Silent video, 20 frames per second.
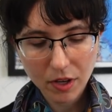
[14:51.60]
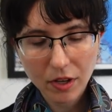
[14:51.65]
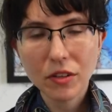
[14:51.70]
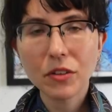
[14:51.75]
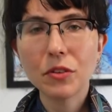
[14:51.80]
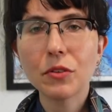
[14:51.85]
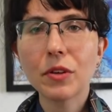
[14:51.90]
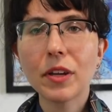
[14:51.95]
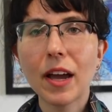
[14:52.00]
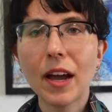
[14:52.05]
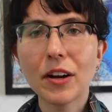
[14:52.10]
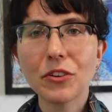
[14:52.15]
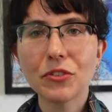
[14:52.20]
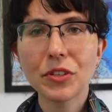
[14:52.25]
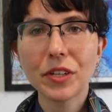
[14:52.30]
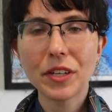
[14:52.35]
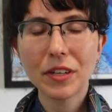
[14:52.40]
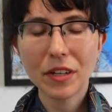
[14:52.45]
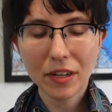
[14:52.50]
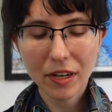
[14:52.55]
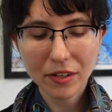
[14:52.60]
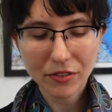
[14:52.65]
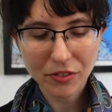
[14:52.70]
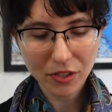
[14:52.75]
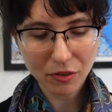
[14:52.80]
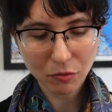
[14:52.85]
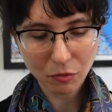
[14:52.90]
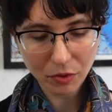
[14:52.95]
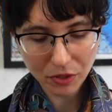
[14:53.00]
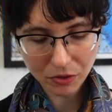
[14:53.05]
you actually get an
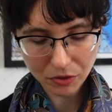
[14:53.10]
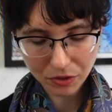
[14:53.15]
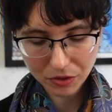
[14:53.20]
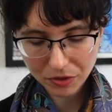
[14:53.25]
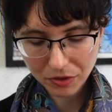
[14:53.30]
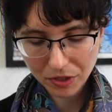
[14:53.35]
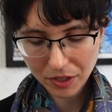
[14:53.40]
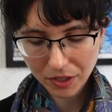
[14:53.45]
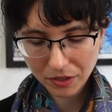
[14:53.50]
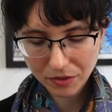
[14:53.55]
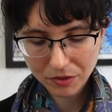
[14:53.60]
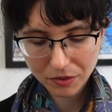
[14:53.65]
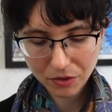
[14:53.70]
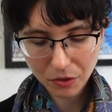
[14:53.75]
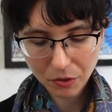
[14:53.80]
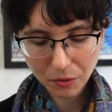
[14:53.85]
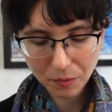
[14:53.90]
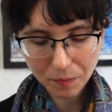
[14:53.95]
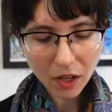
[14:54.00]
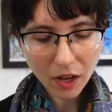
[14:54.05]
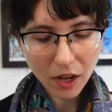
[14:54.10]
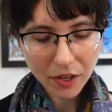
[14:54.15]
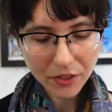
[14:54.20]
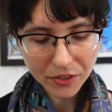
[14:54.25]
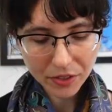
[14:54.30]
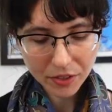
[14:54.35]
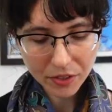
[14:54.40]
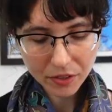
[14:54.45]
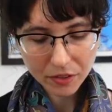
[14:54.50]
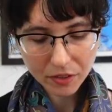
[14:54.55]
idea of what it looks like. So I
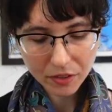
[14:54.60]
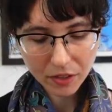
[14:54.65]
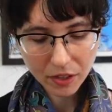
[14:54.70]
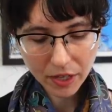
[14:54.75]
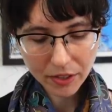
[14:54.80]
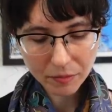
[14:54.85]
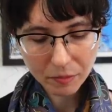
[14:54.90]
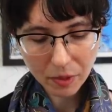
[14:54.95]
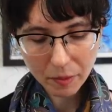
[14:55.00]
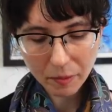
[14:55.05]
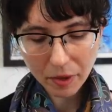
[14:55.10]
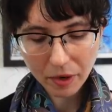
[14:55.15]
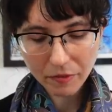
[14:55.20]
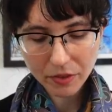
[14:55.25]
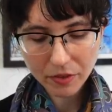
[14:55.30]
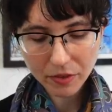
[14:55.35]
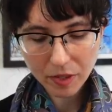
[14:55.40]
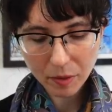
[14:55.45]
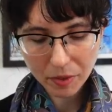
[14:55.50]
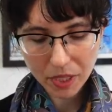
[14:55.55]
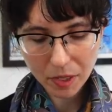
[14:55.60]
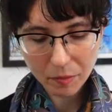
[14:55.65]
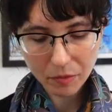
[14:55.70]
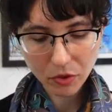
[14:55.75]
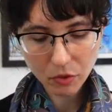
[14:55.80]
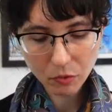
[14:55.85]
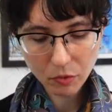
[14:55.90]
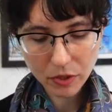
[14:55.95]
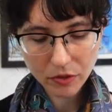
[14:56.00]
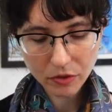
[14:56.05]
did, I, am obviously, I'm keeping
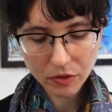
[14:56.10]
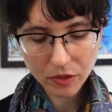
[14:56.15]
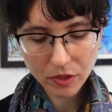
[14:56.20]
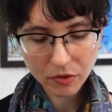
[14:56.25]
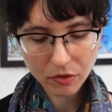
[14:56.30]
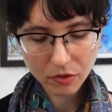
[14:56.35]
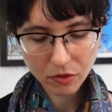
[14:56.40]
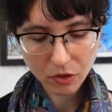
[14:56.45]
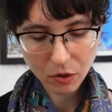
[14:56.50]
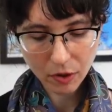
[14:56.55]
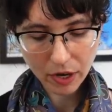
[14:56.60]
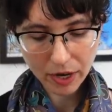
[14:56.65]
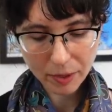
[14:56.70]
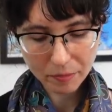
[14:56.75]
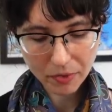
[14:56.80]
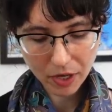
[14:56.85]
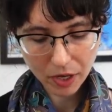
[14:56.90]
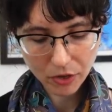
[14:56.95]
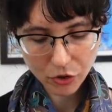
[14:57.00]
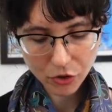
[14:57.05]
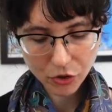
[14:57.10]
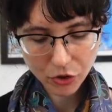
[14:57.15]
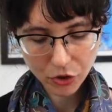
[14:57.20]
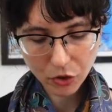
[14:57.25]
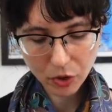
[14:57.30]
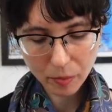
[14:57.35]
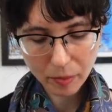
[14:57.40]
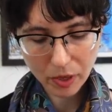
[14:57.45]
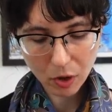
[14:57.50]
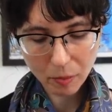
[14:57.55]
the wristlet, so I'm not
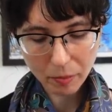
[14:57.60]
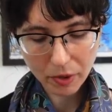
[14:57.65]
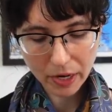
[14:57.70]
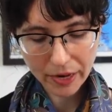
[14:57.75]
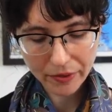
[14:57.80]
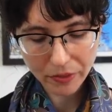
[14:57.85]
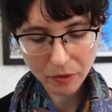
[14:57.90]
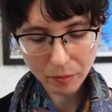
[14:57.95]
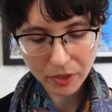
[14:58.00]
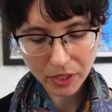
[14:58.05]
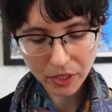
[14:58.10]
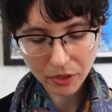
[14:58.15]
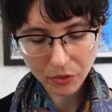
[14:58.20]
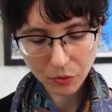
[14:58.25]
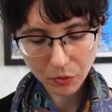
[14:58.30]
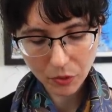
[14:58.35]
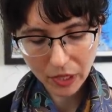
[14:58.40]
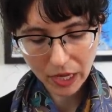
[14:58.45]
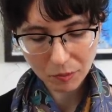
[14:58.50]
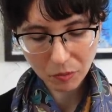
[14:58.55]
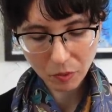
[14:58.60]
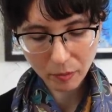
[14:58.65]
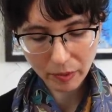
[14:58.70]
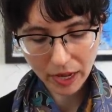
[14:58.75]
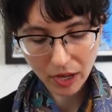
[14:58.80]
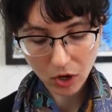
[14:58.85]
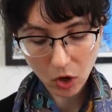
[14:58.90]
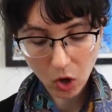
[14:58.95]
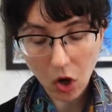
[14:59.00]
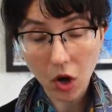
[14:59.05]
sure about buying the mini Lou camera
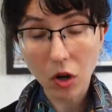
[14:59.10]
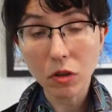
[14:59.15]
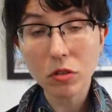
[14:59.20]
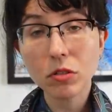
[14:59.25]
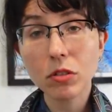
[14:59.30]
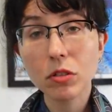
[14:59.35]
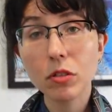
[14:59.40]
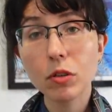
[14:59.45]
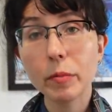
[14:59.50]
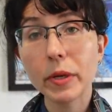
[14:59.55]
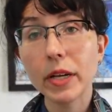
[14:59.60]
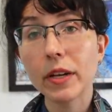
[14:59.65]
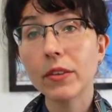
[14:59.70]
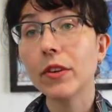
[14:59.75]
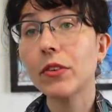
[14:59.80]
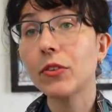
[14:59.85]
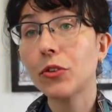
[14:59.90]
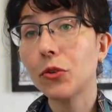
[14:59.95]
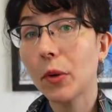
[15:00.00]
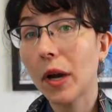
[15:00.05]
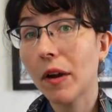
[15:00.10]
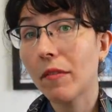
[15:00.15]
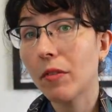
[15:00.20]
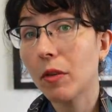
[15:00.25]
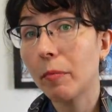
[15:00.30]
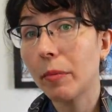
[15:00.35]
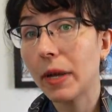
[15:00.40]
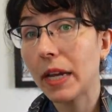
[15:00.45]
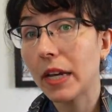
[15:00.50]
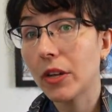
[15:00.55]
bag also because I do have the
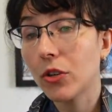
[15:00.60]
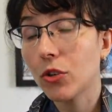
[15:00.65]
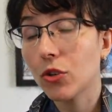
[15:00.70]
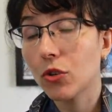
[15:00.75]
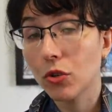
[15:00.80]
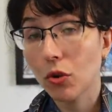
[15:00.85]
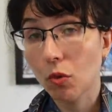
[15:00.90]
beige